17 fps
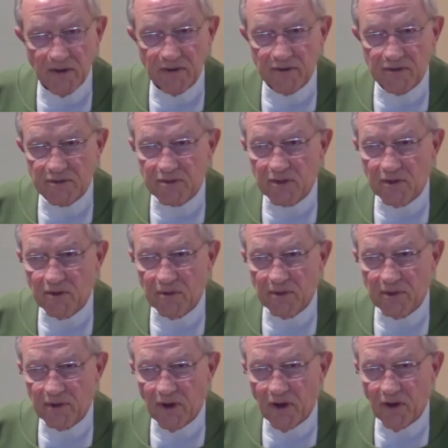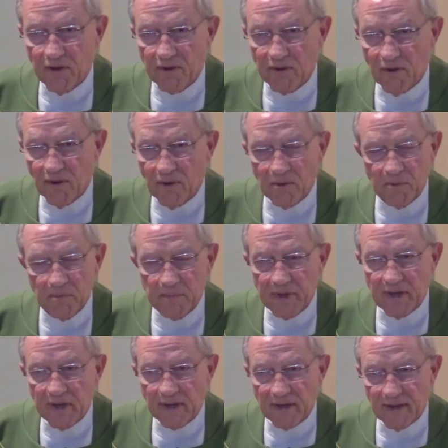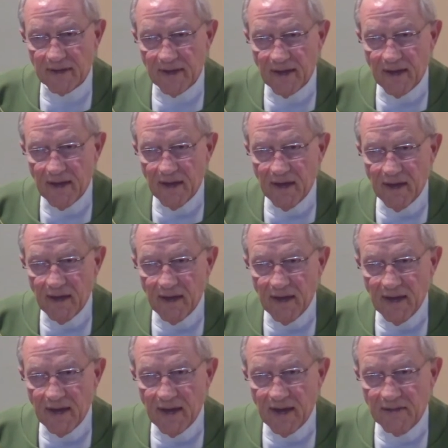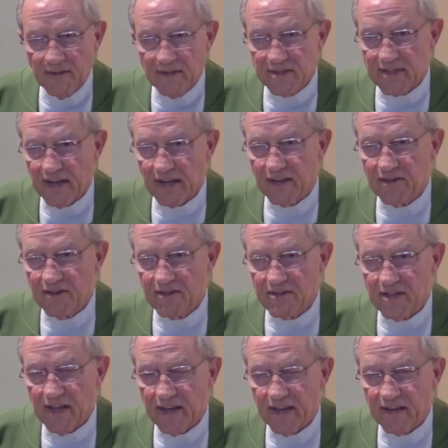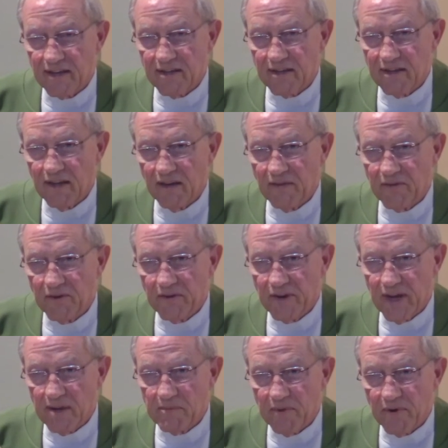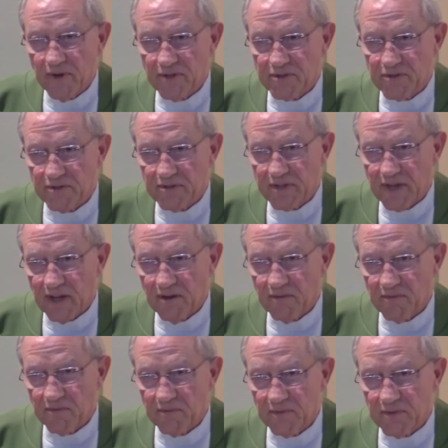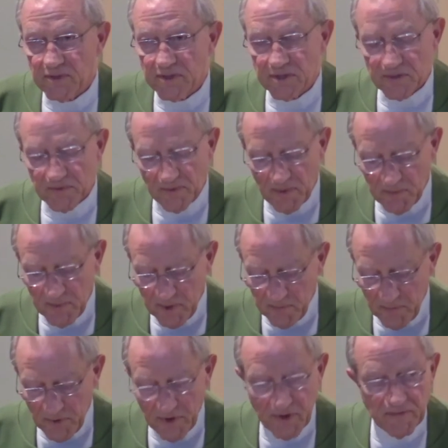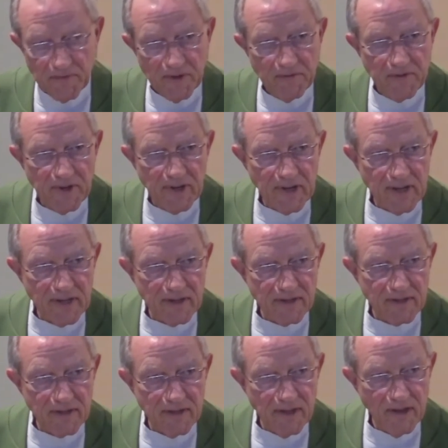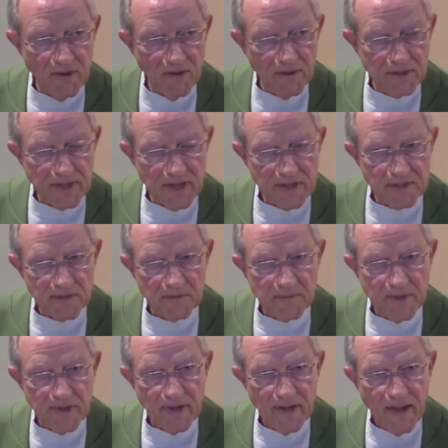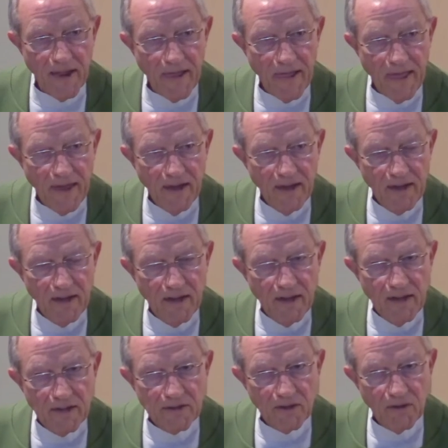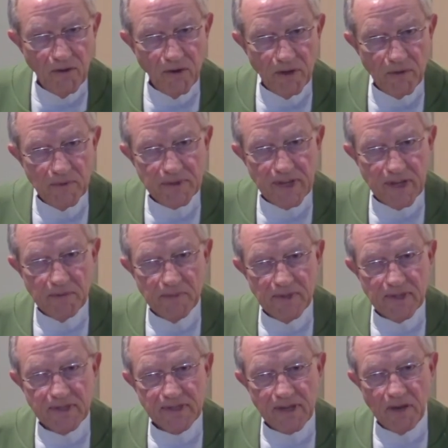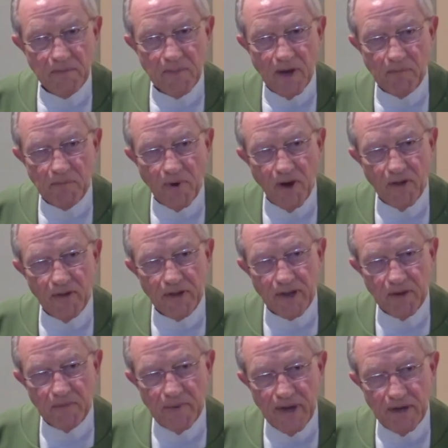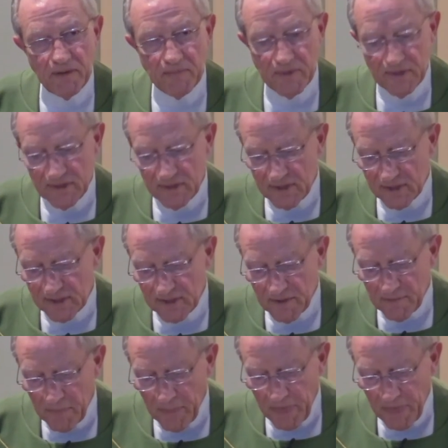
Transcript: all your soul, and all your whole being. And the second is like it, love your neighbor as yourself, which is from the book of Leviticus in the Old Testament. The Lord was able to sum up all the commandments